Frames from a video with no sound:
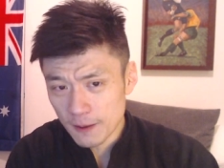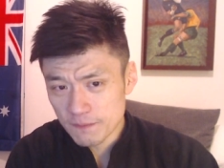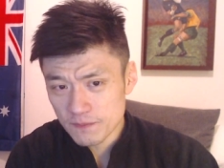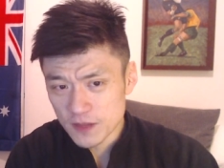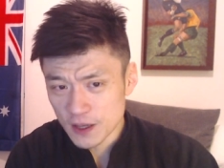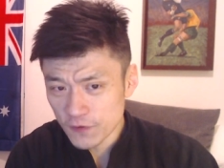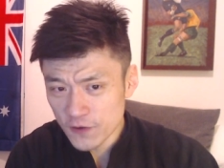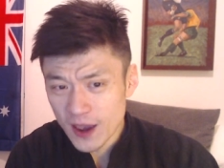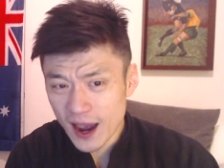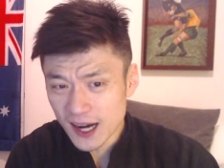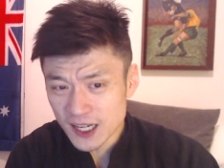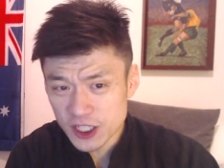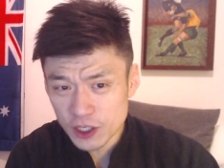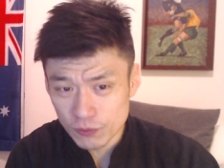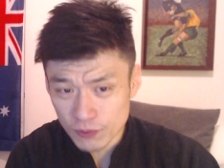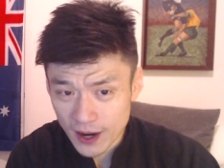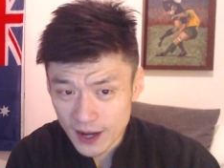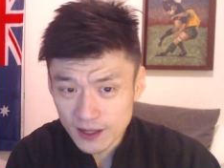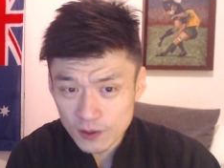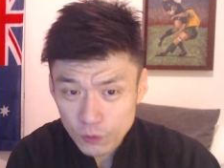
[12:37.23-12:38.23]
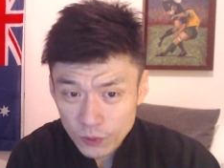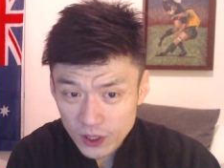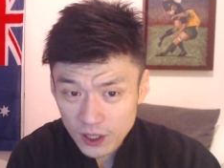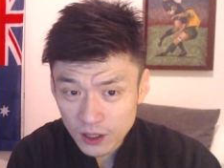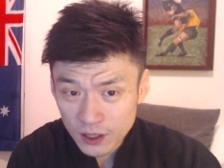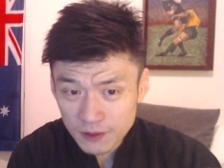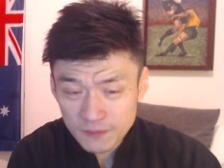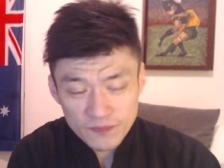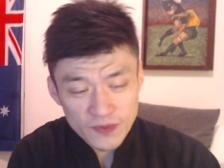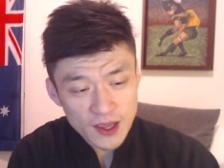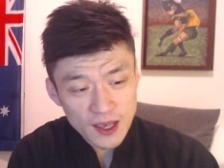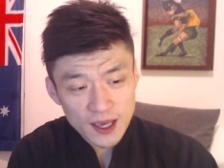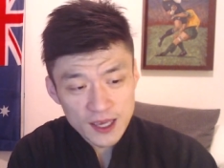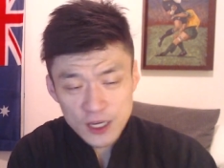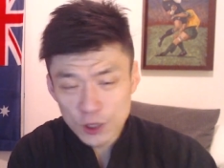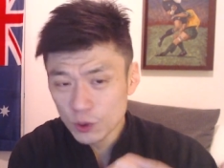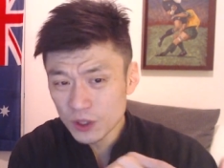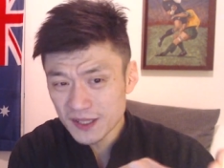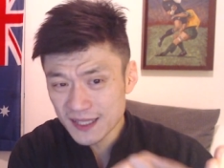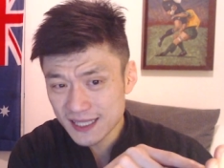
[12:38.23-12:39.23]
If you actually read it, Will, you
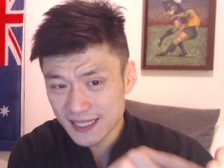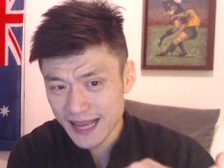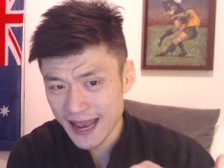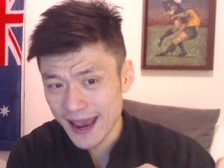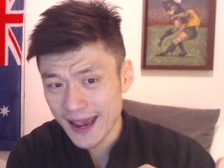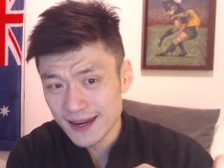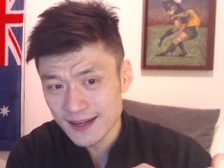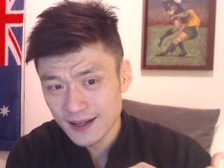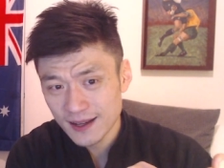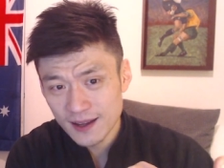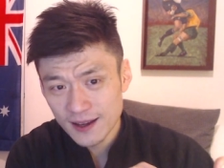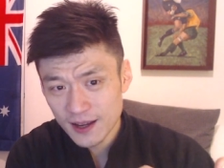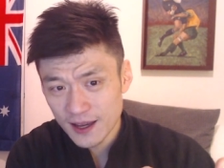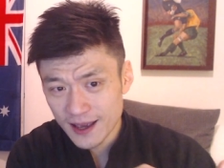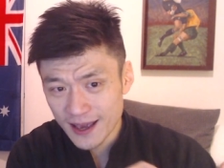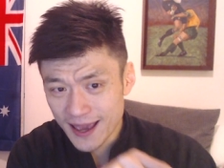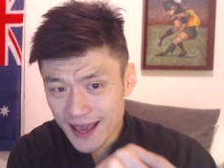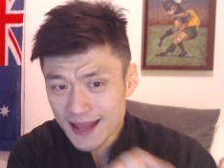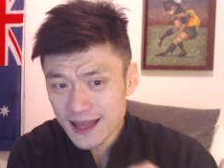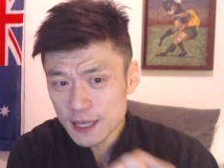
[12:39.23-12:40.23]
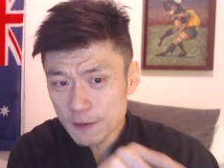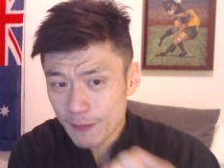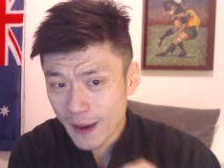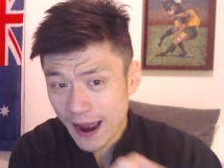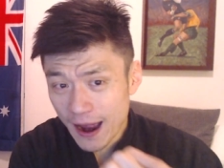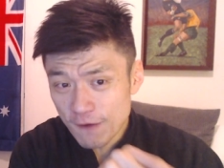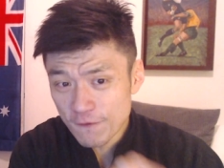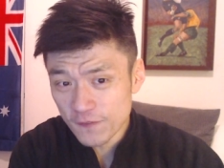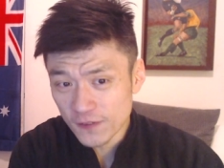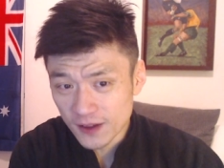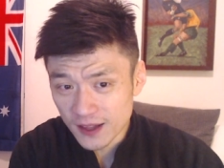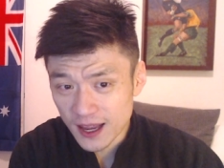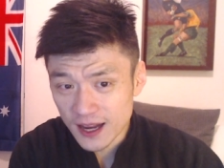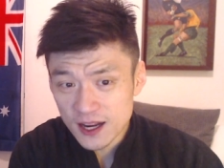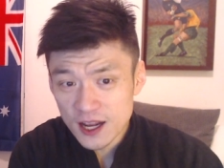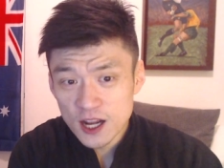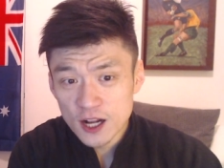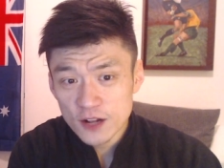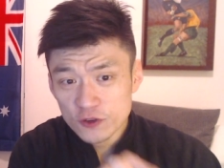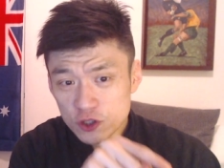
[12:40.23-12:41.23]
would have said in the
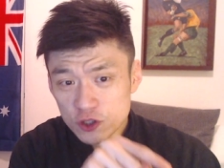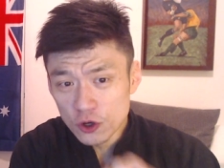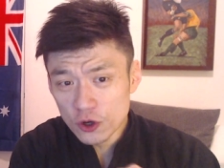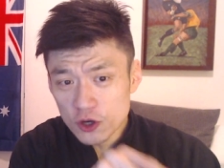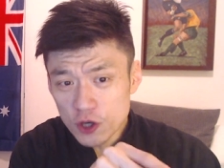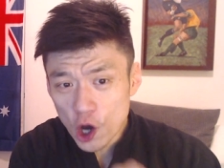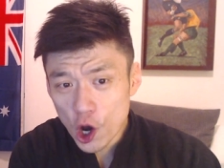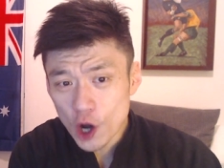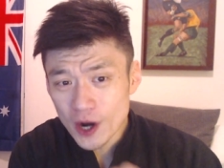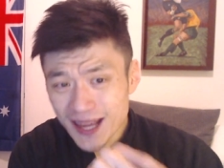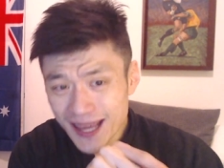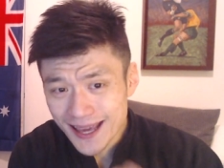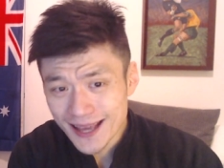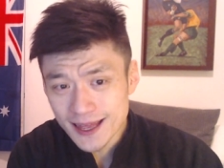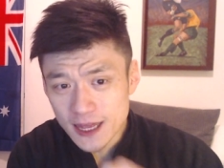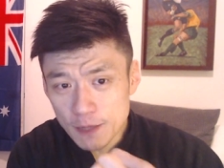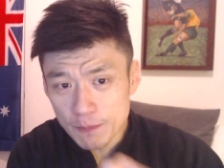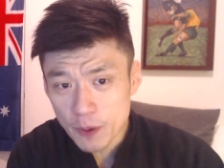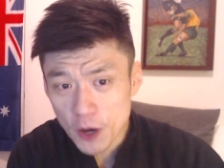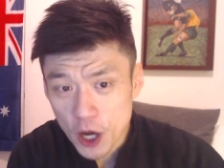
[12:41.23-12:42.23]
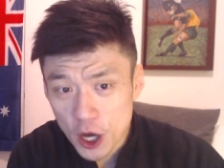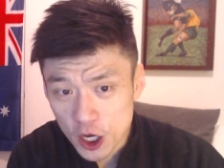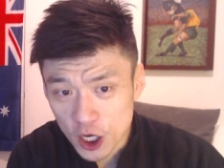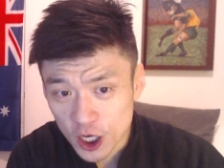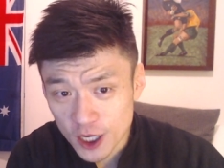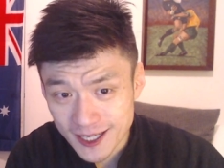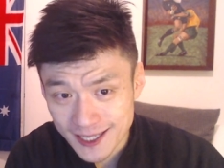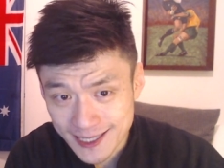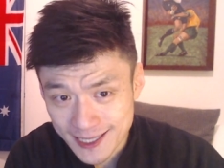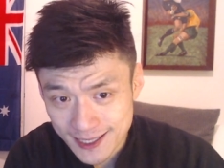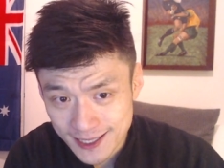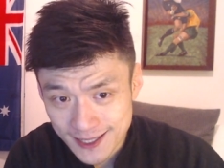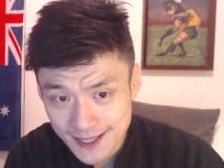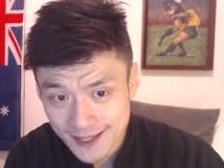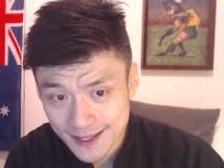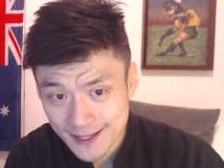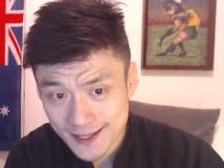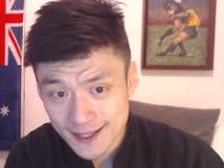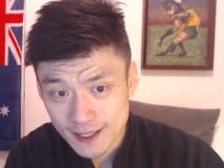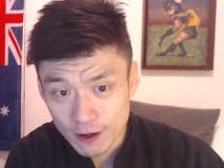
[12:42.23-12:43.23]
pamphlet, do not eat the burgers.
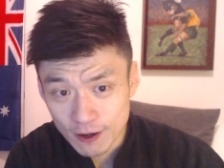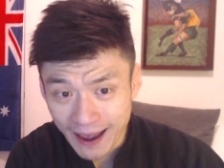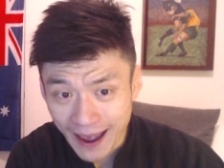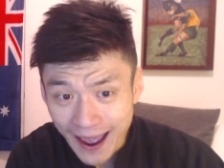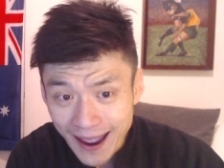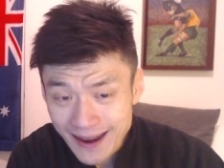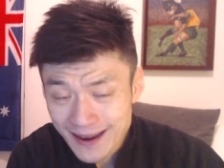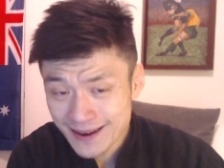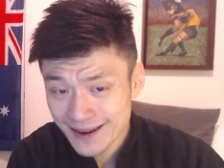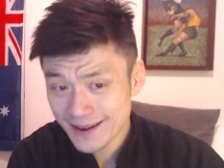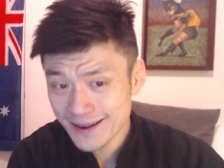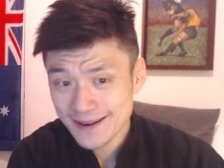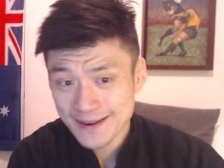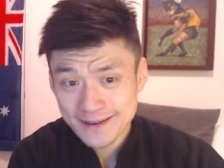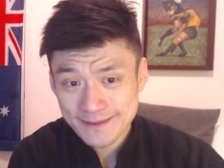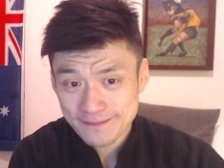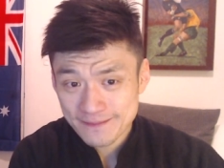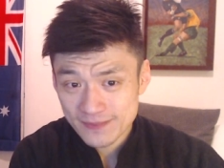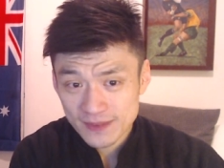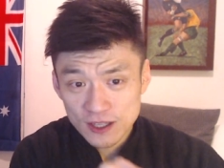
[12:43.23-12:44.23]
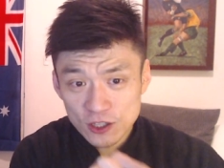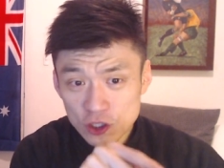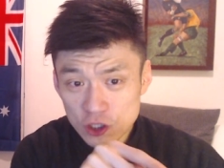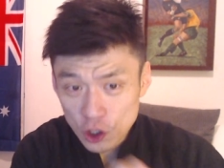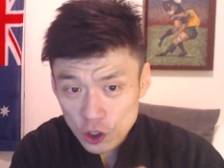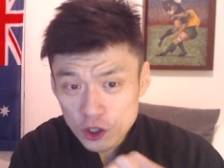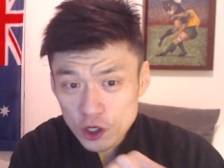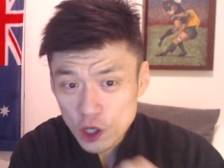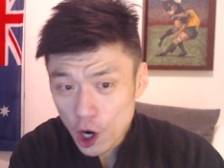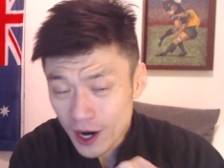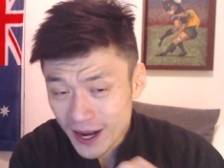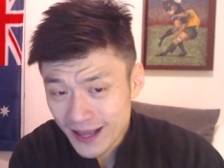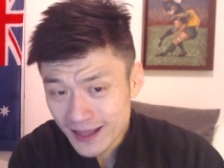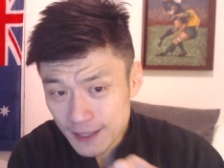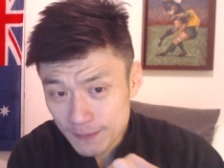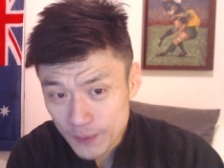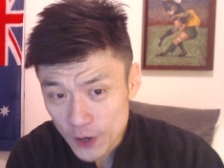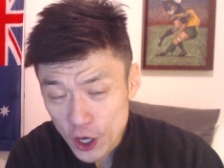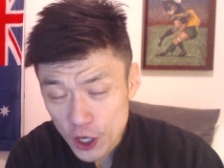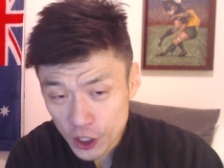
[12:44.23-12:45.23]
Okay? Do not eat the
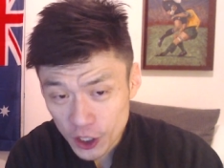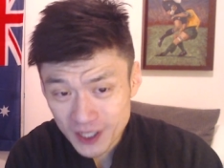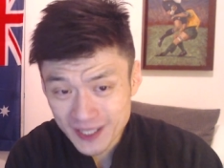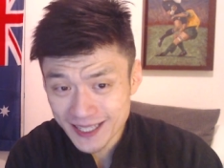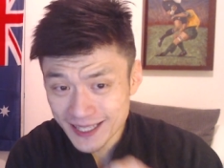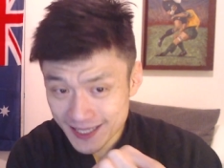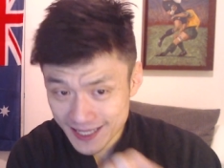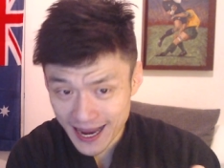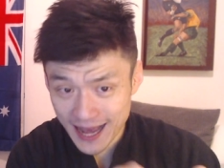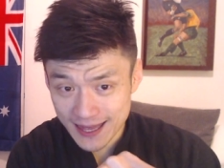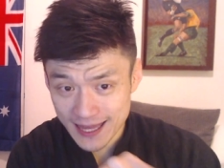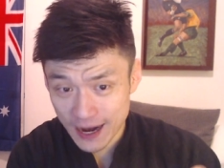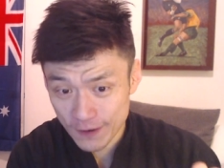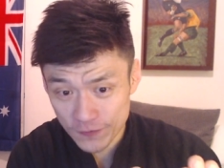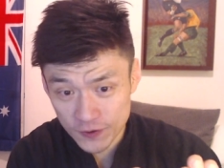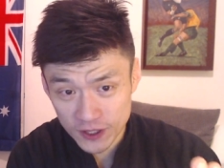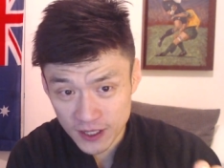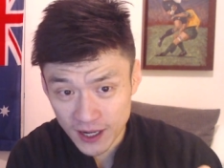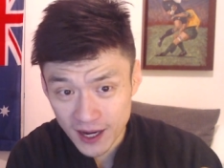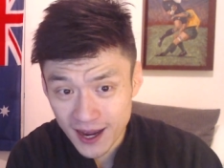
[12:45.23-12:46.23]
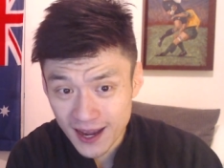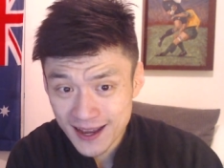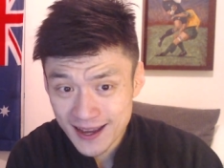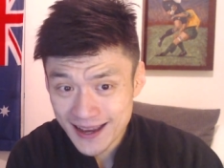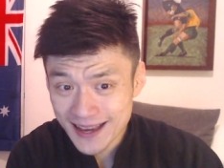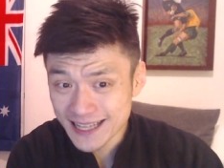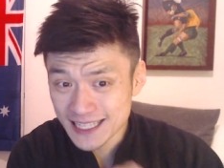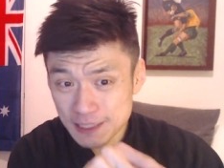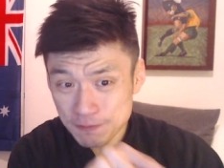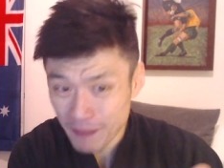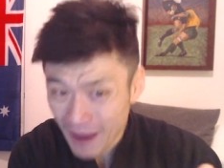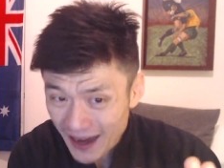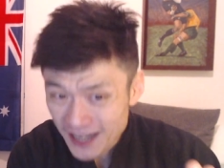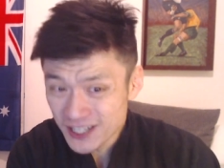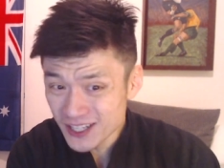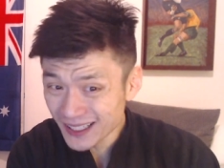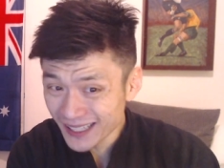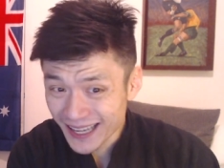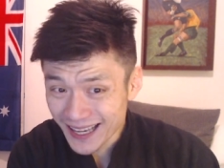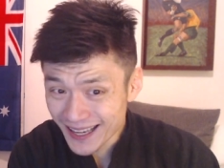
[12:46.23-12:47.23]
burgers in South Africa,
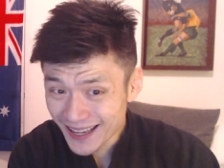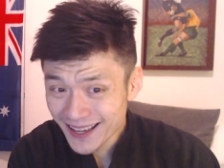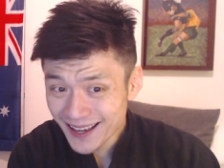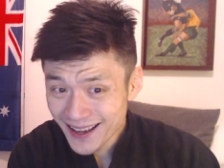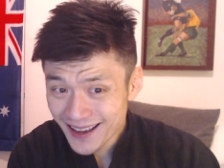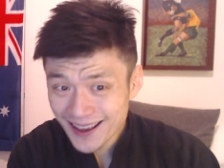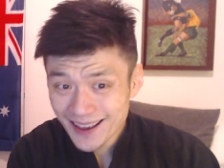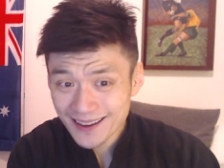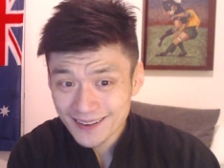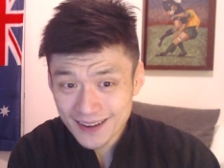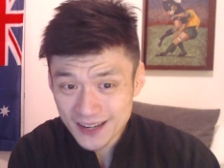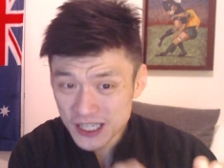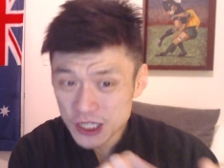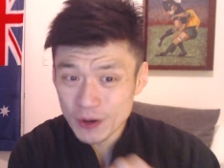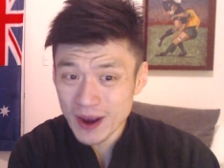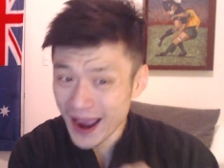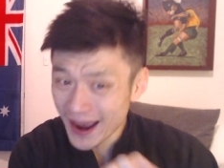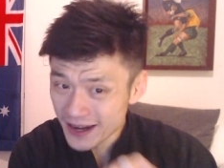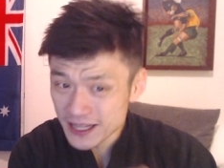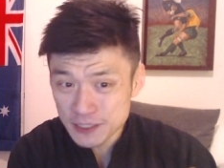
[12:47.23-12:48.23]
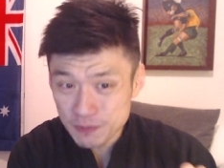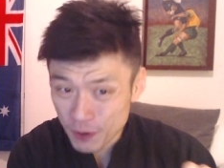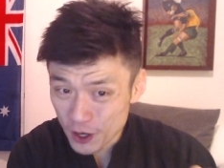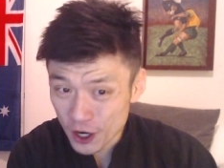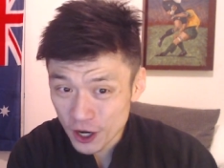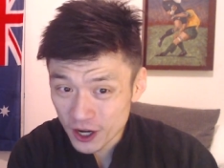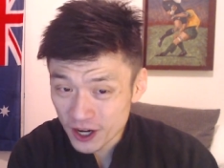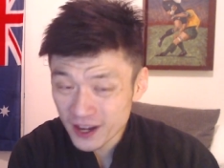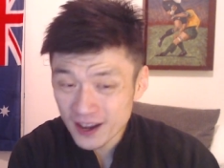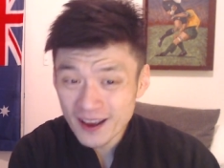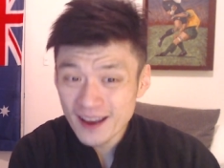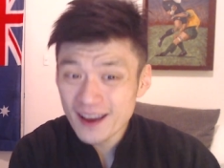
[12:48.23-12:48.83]
especially in Johannesburg.